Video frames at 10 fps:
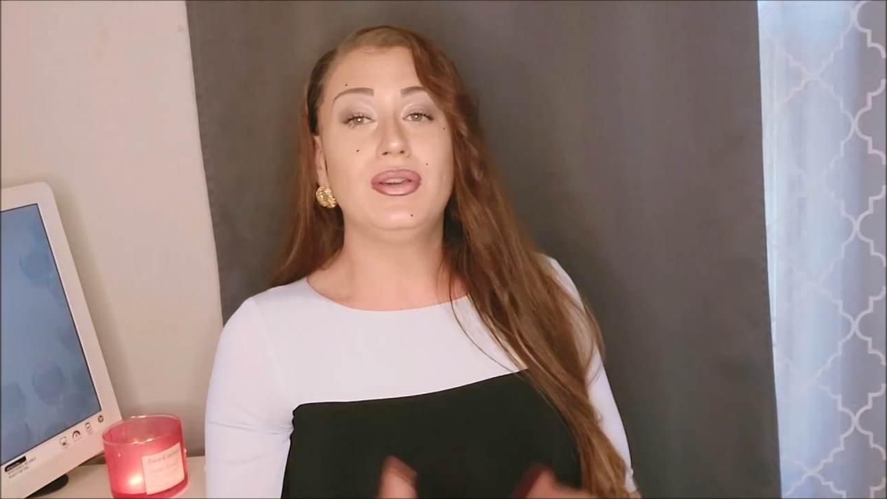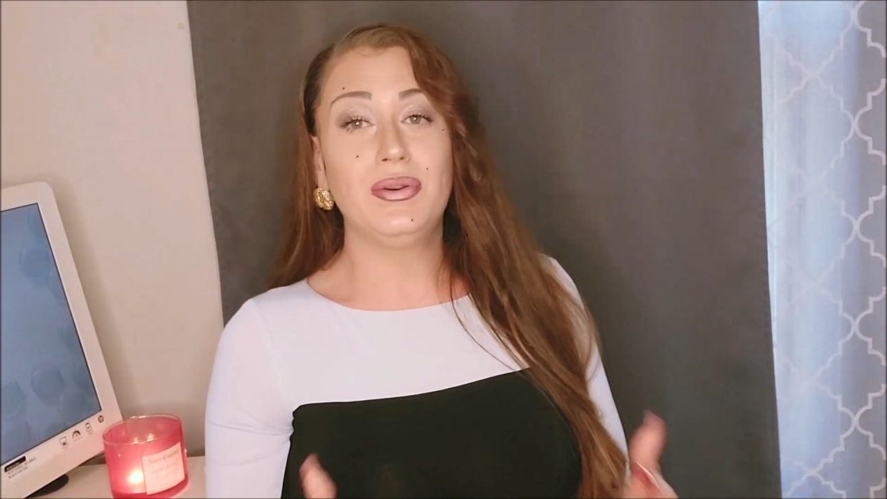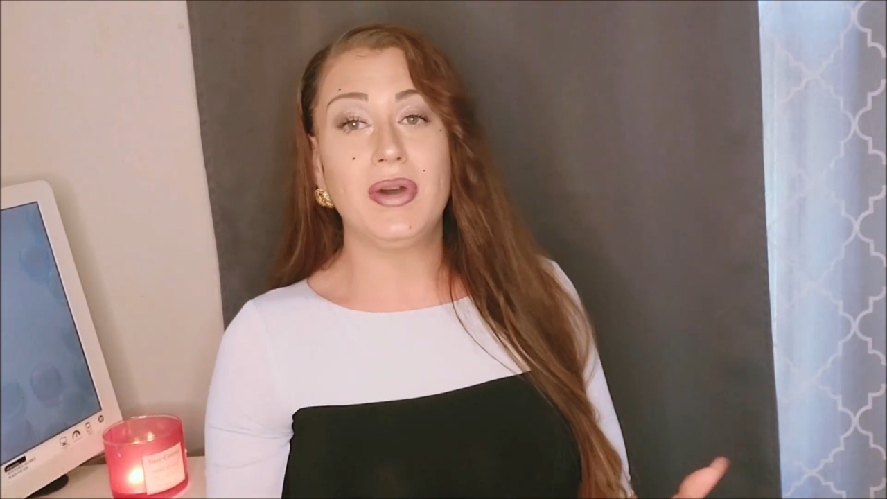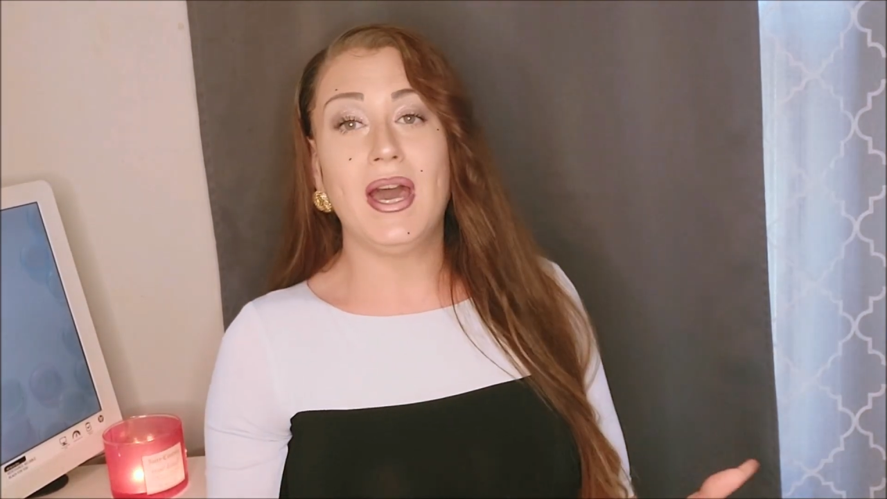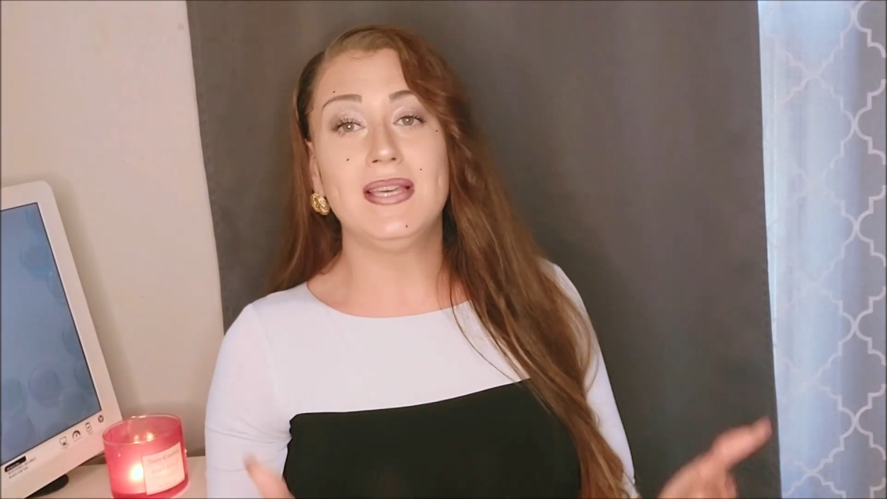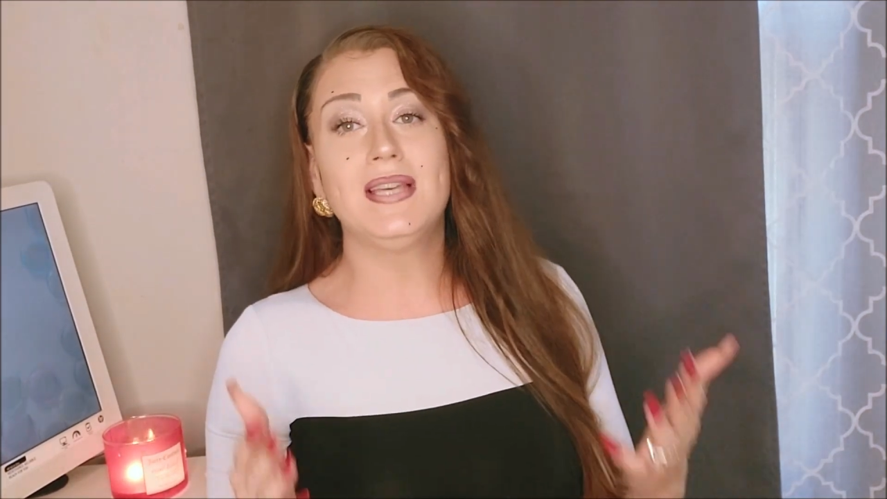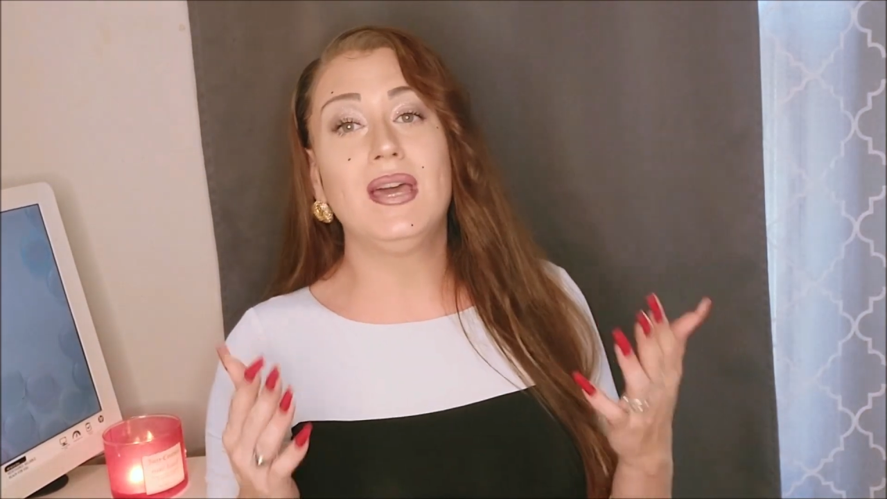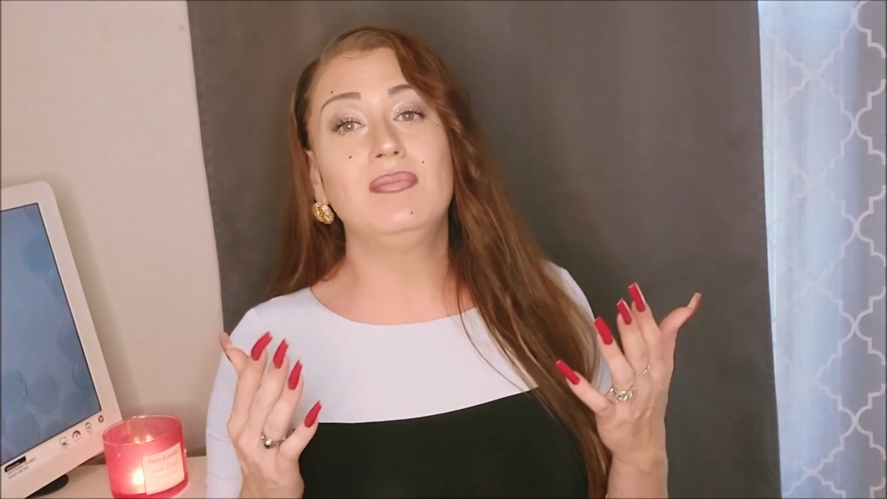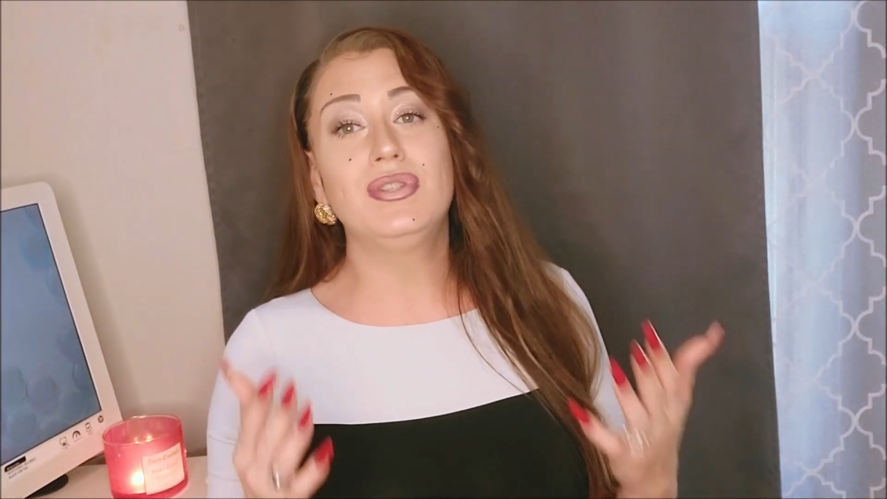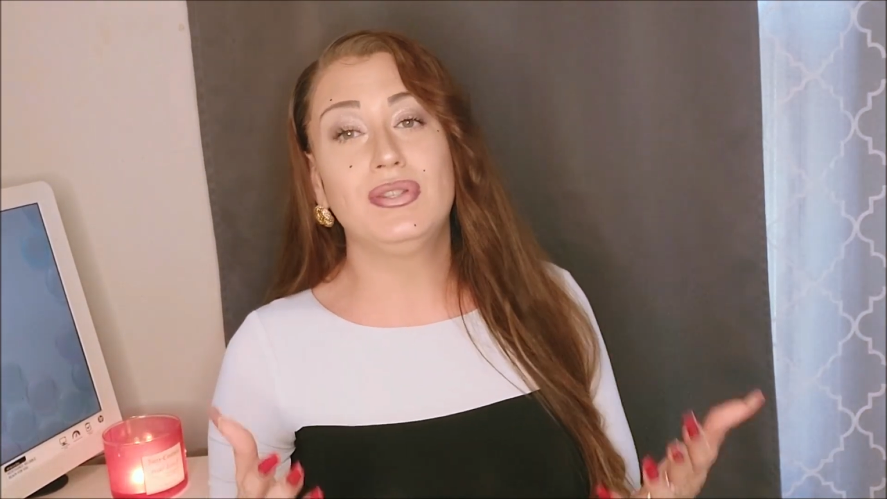So you guys,
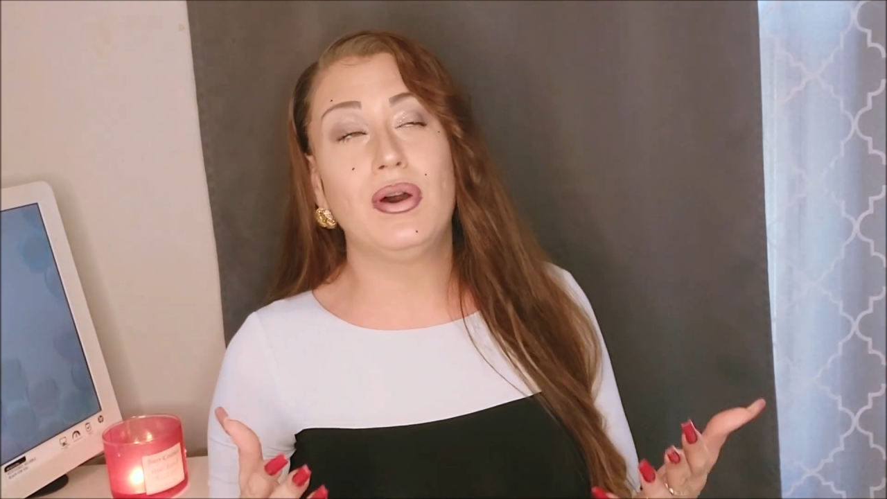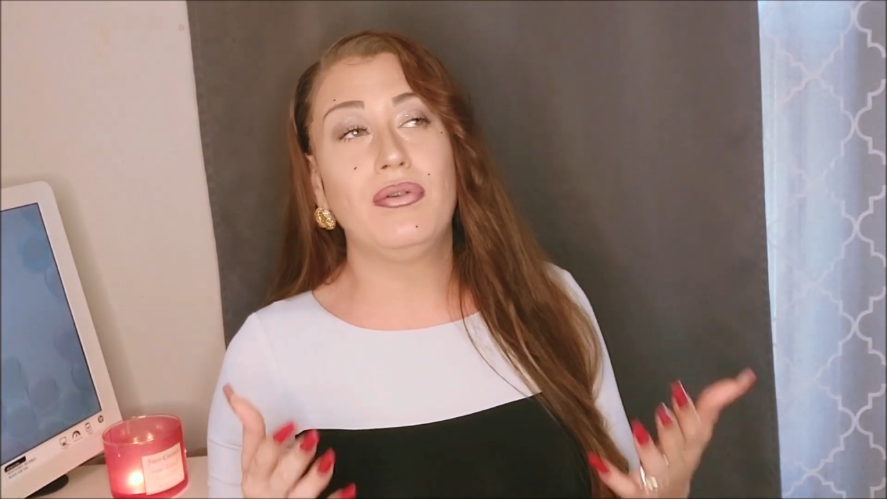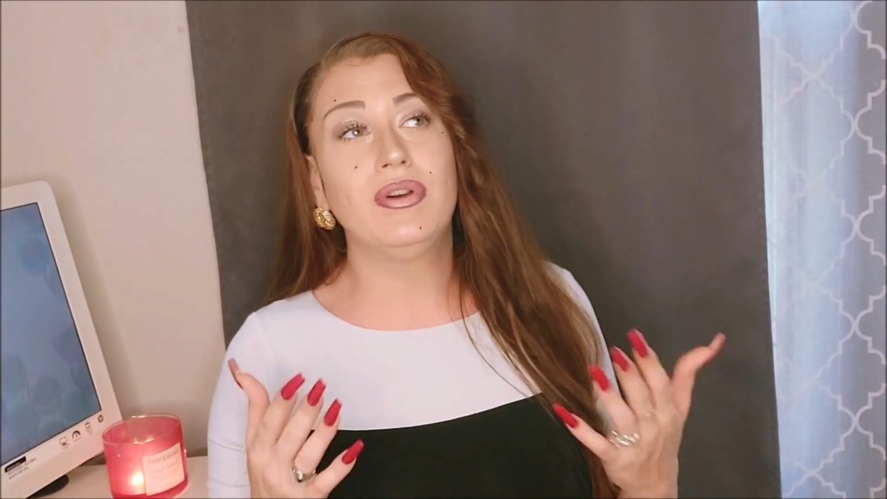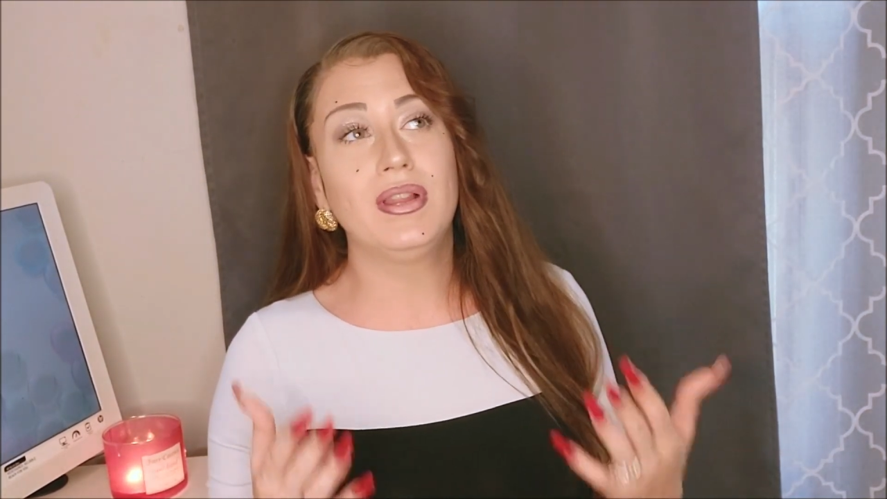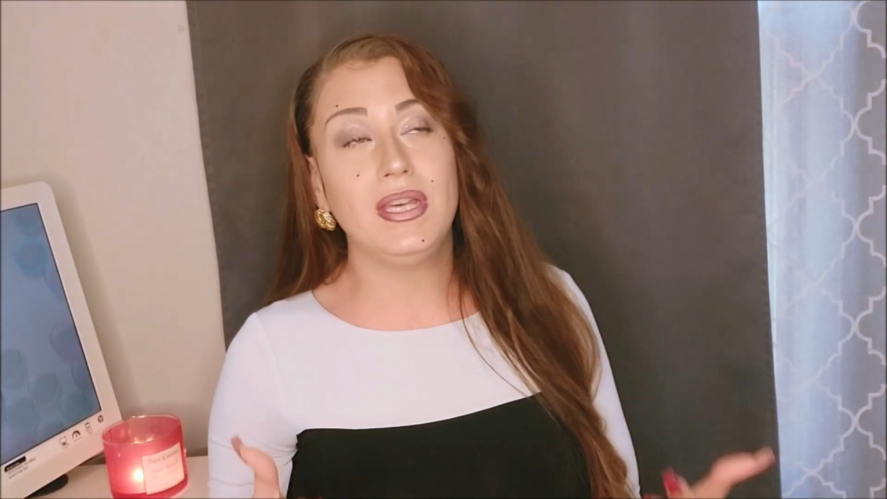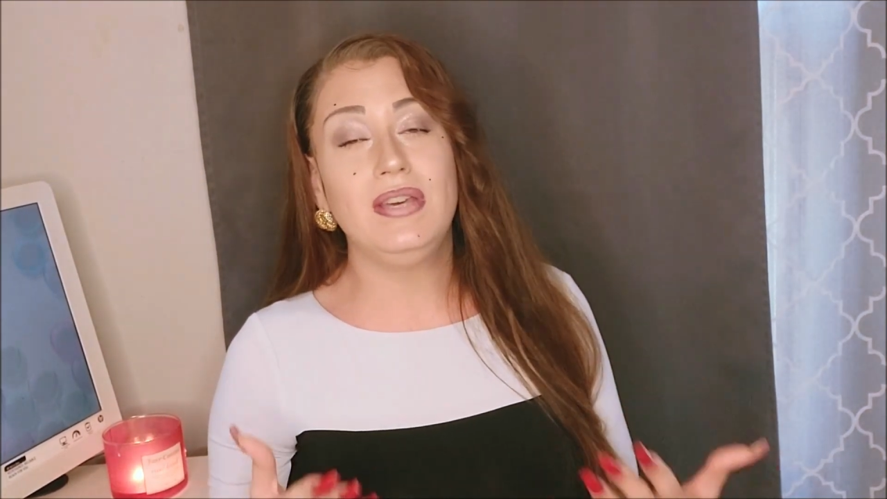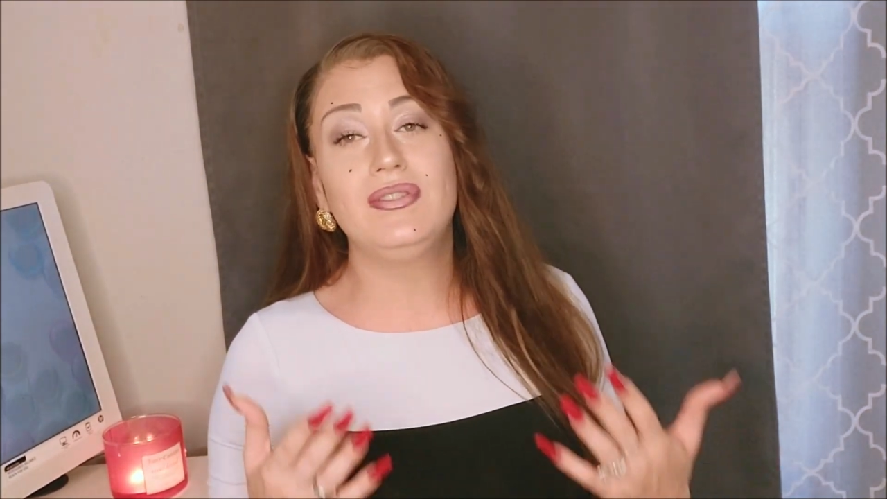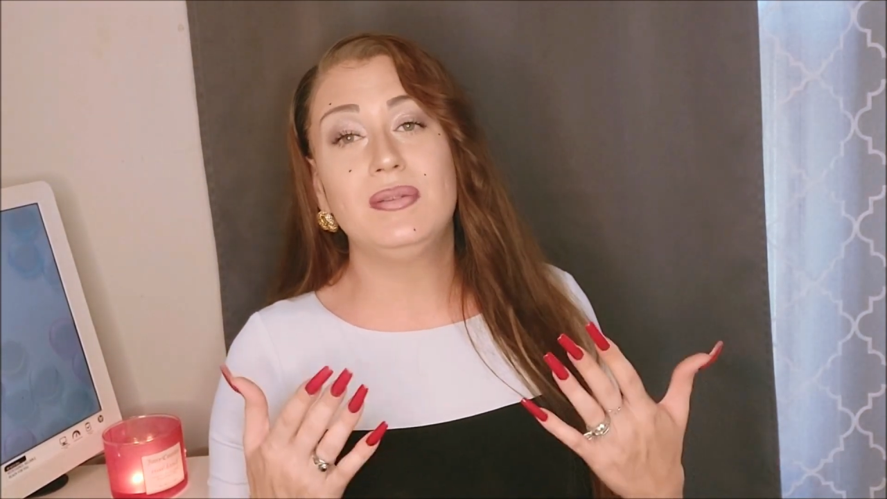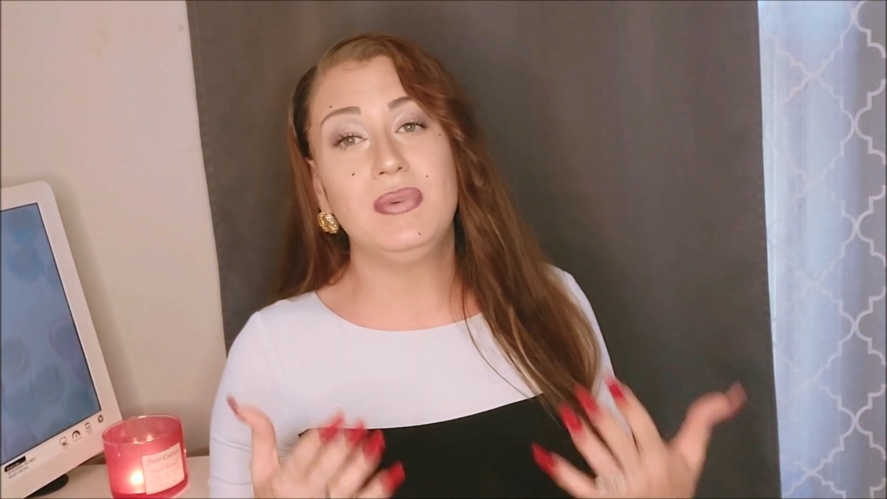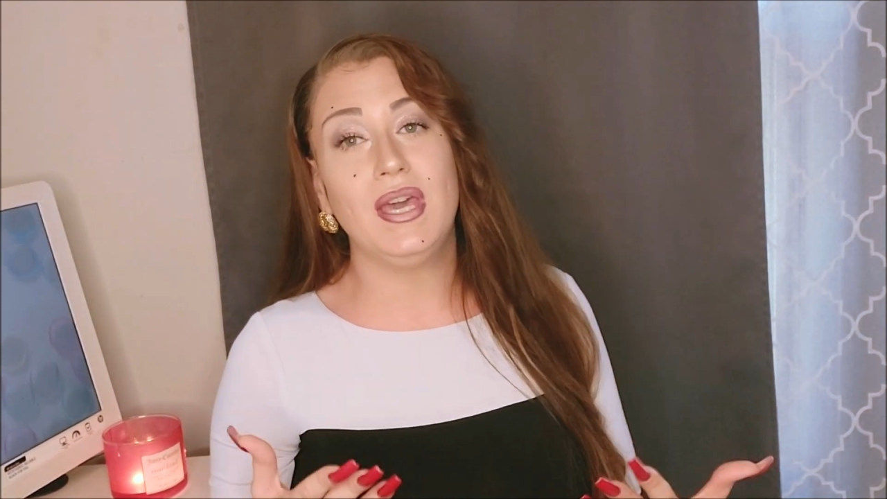I am so
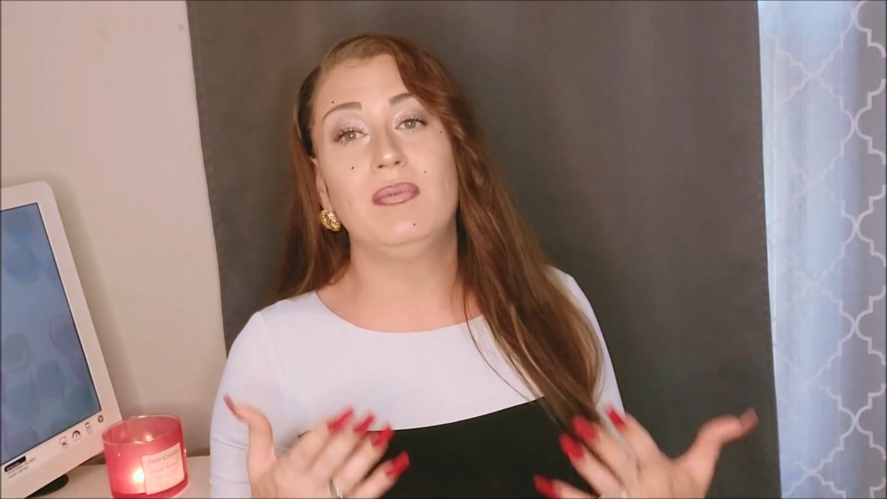relieved to be